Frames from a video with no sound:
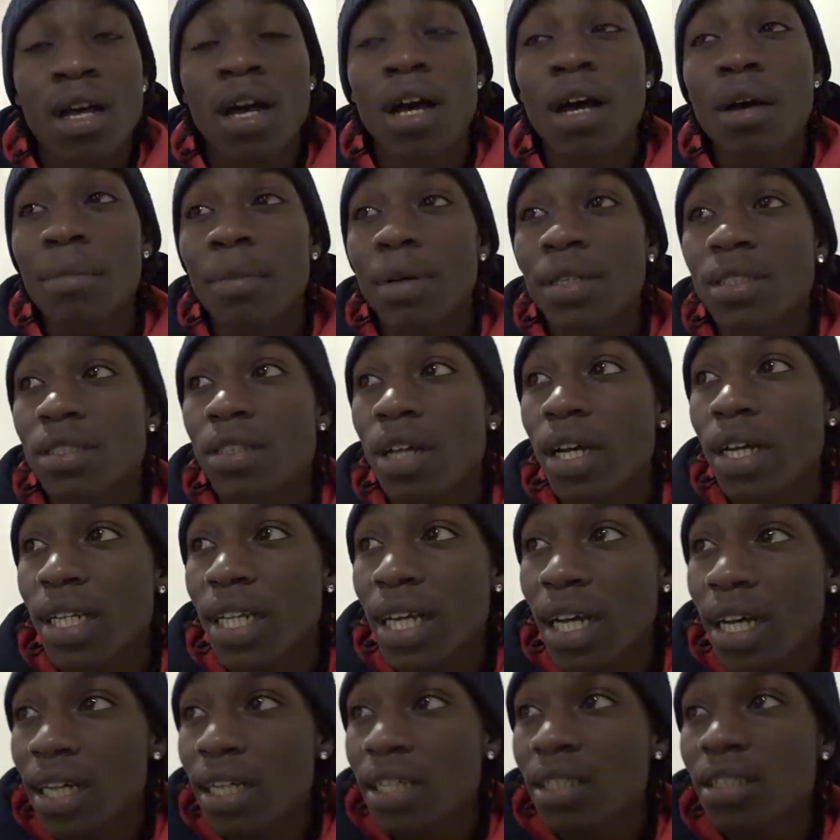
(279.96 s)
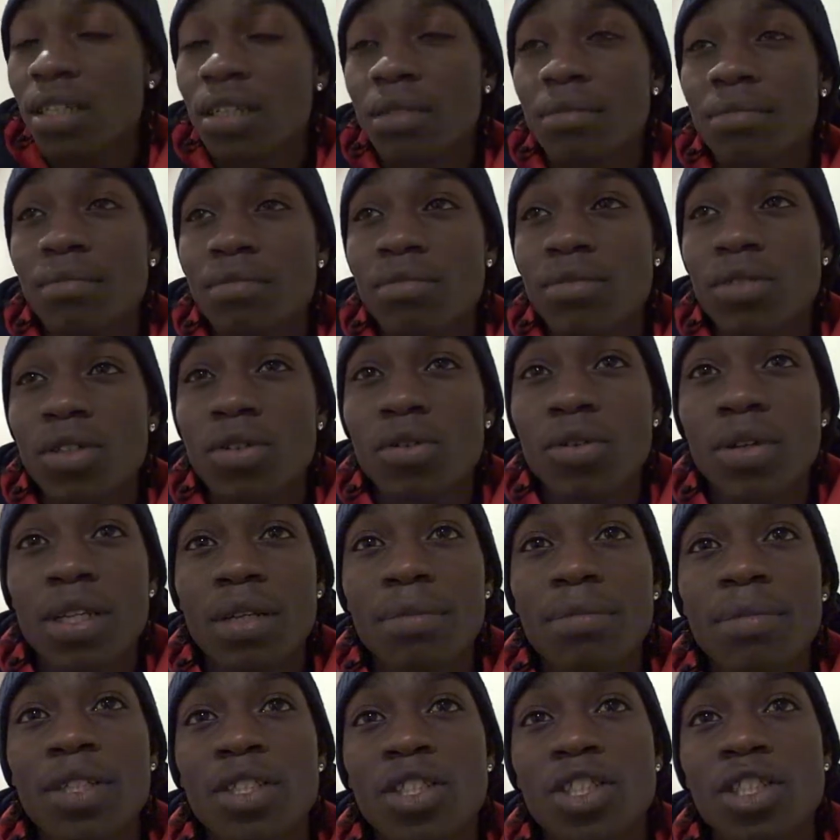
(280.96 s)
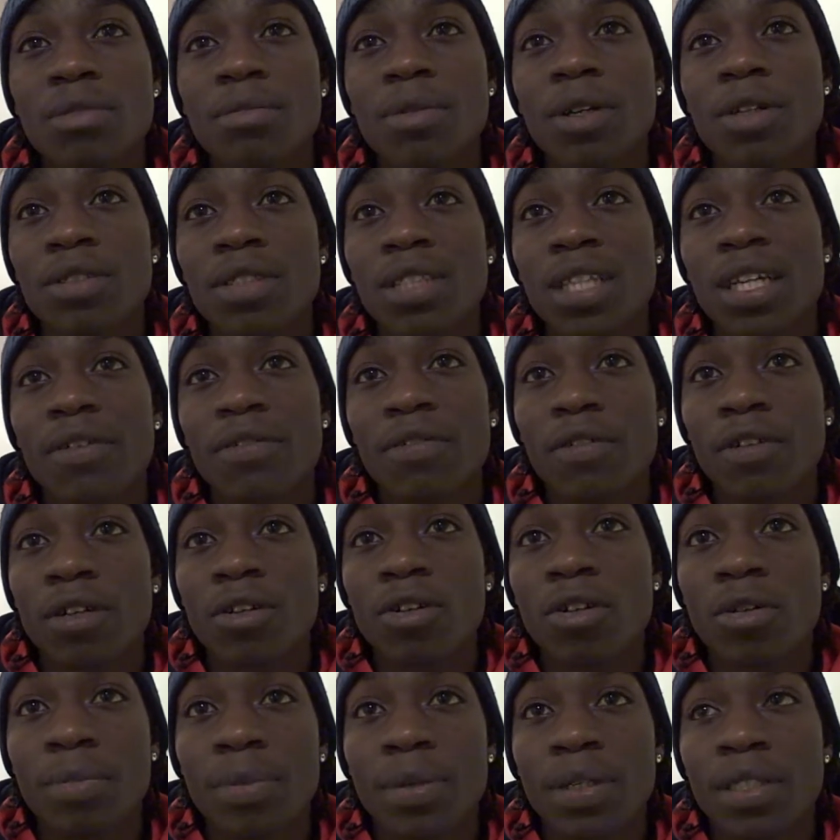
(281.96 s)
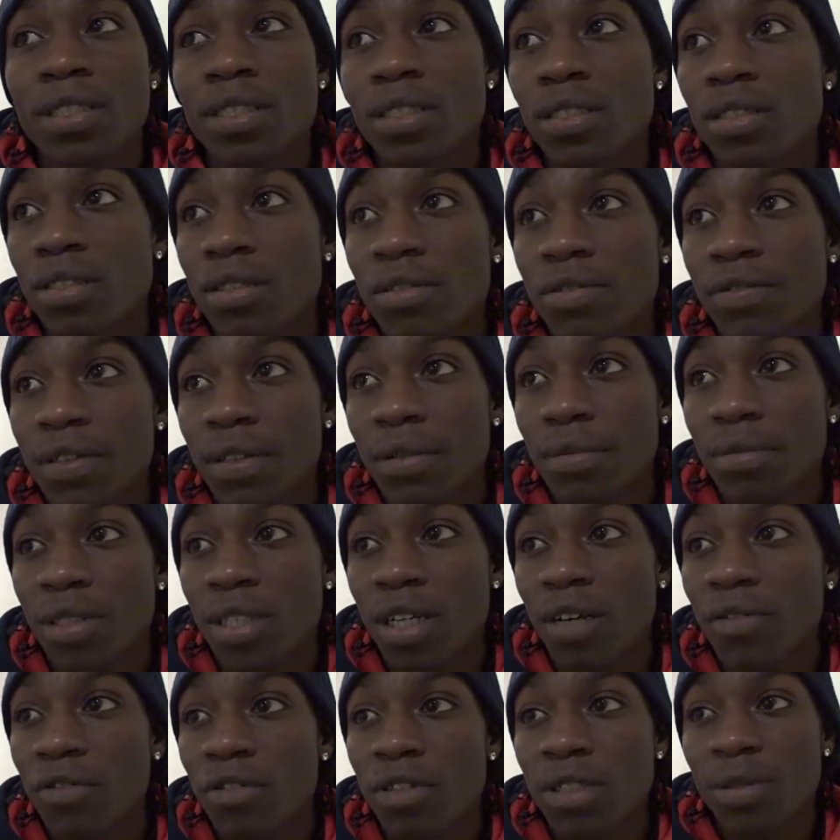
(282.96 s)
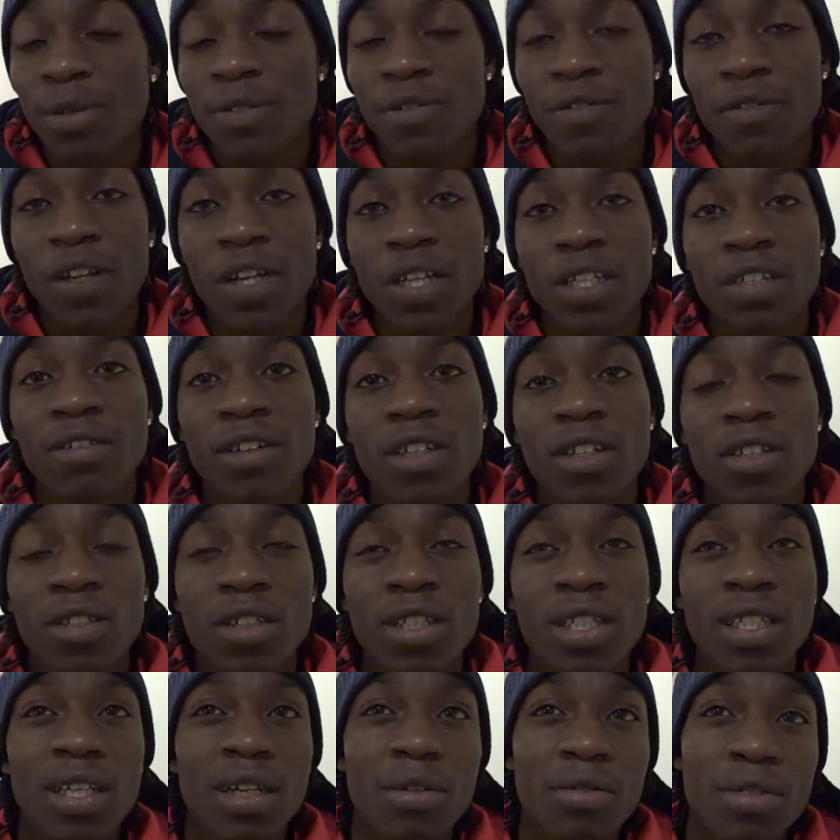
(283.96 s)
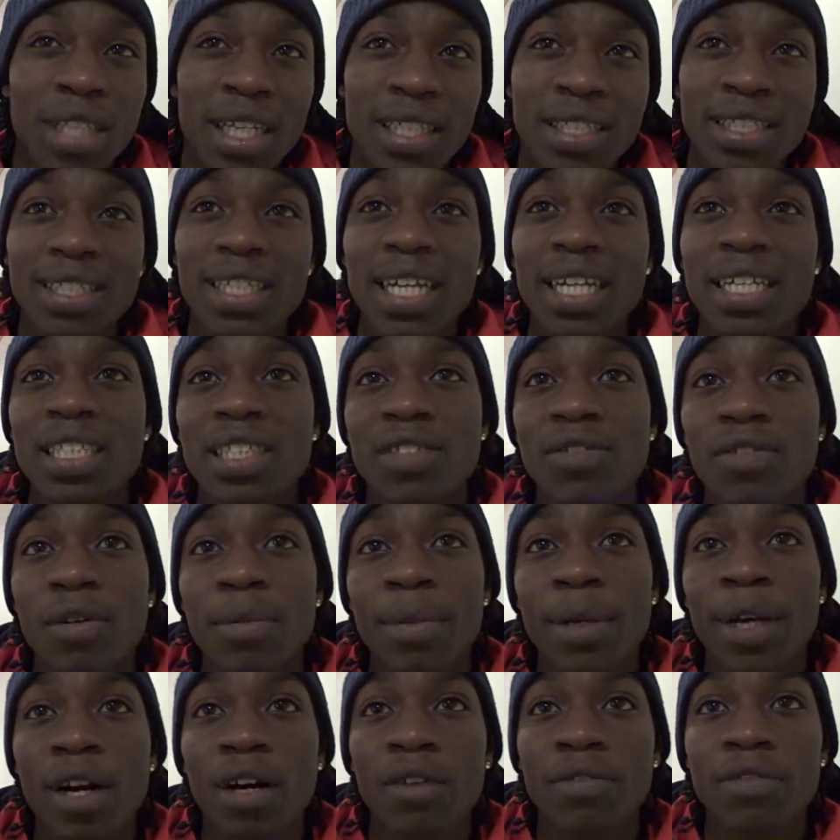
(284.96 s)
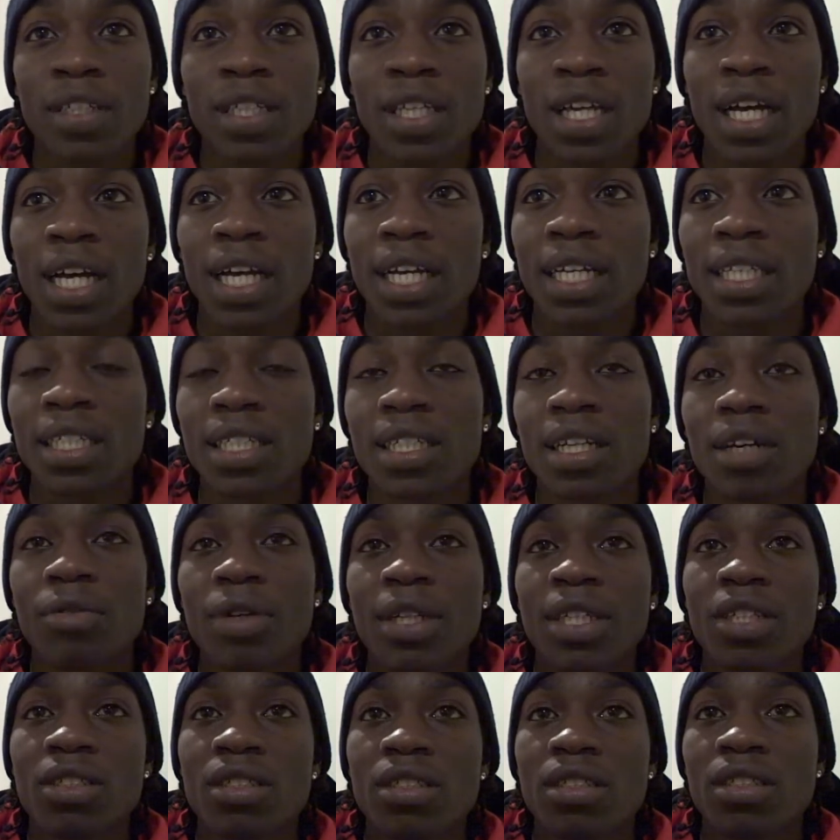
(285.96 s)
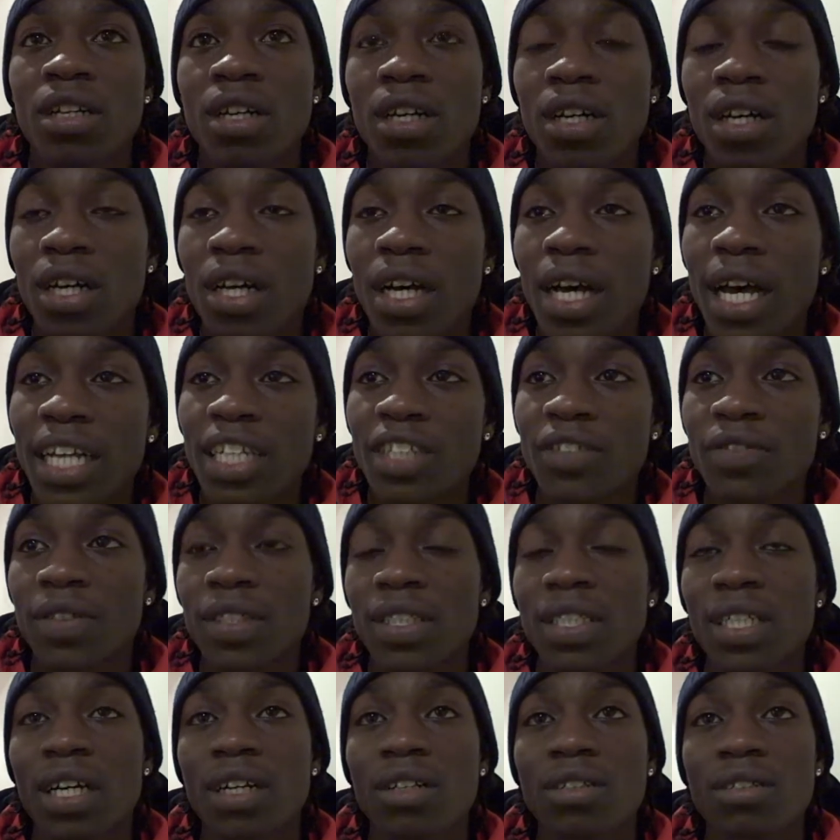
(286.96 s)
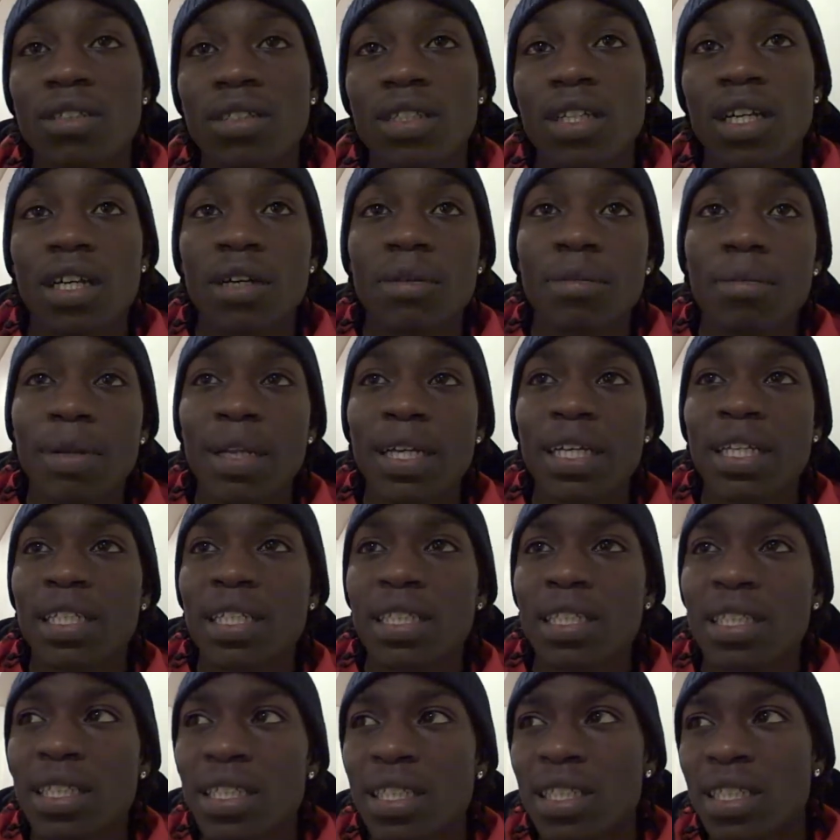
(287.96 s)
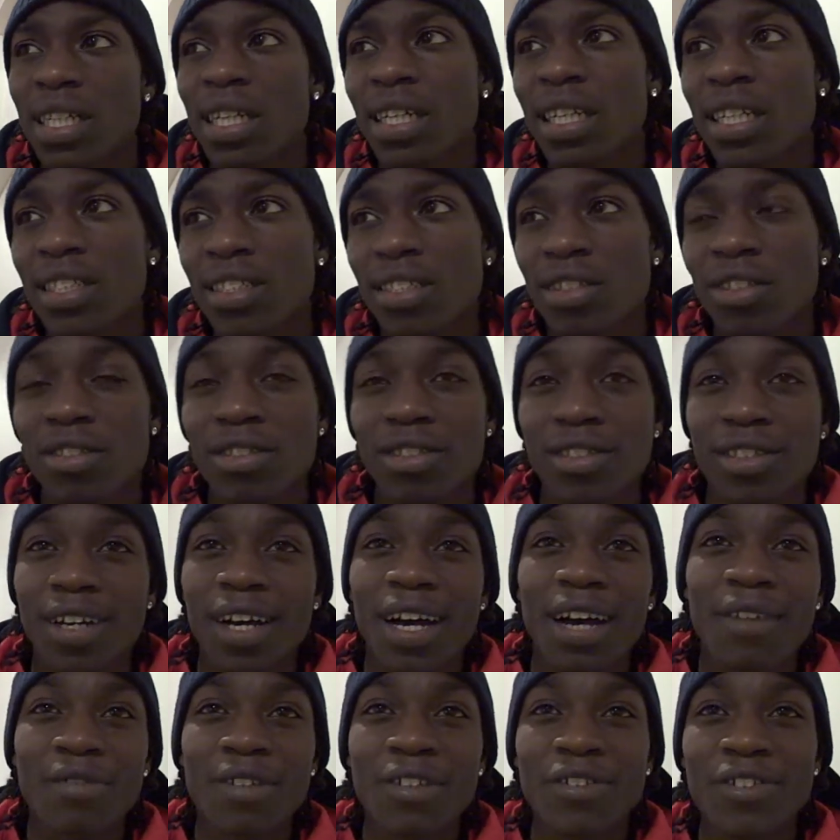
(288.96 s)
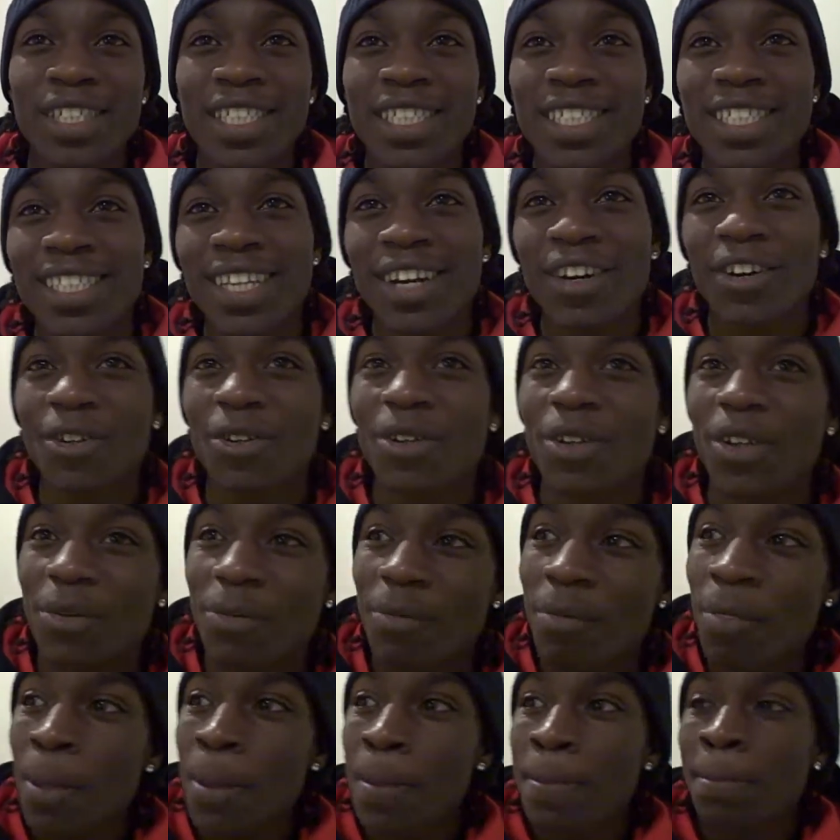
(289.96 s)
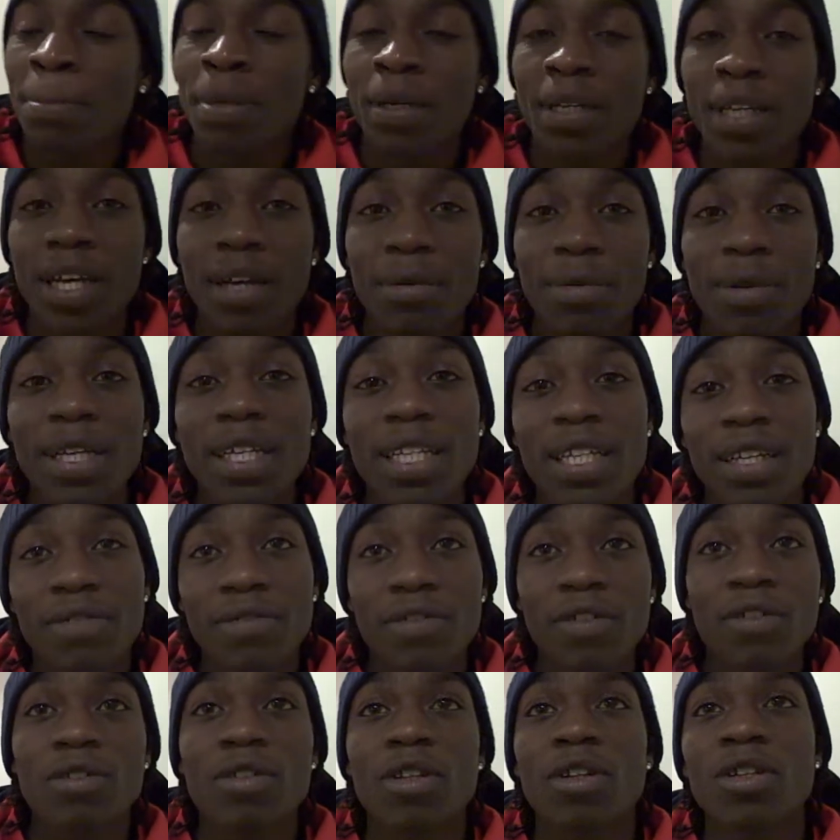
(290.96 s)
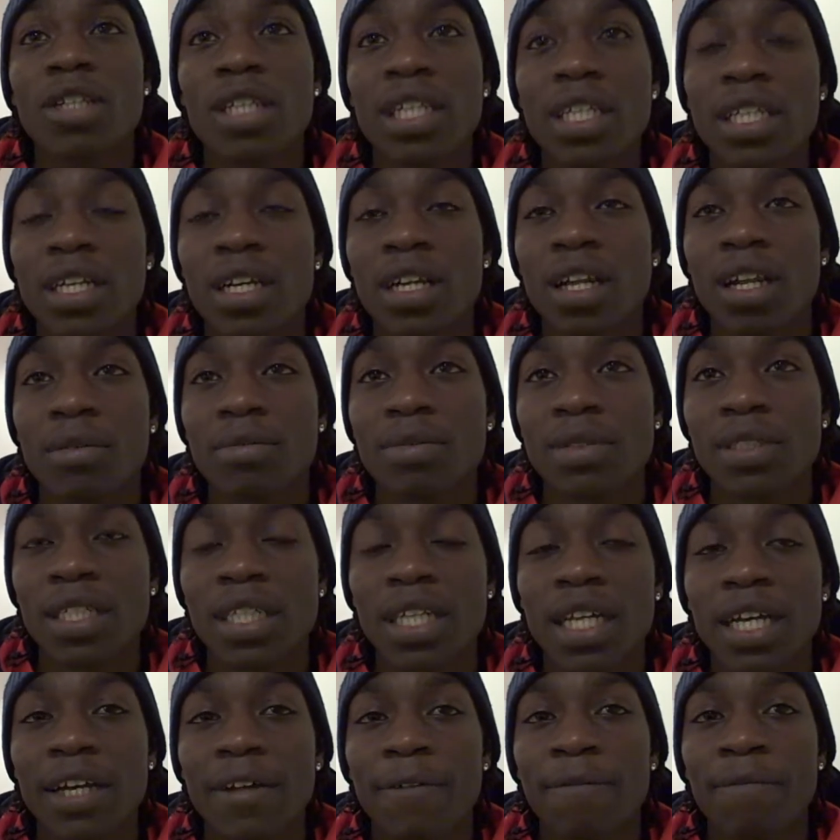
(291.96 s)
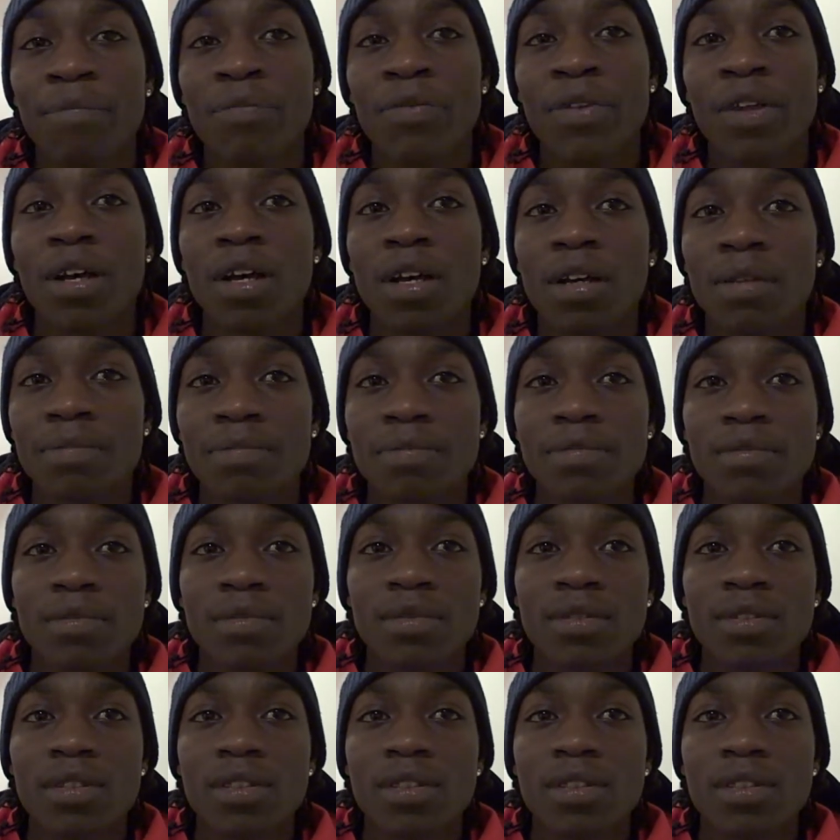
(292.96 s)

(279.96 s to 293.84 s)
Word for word: Um, I started out um, Tooting and Mitcham. I was there for a little bit as a youth, um, so I've always been floating around non-league. I was at Staines for a bit after that, and then I went on to Ashford Town, uh, played the season at Kingstonian. So I haven't really settled, um, but yeah, I played at a few non-league clubs and that. Um,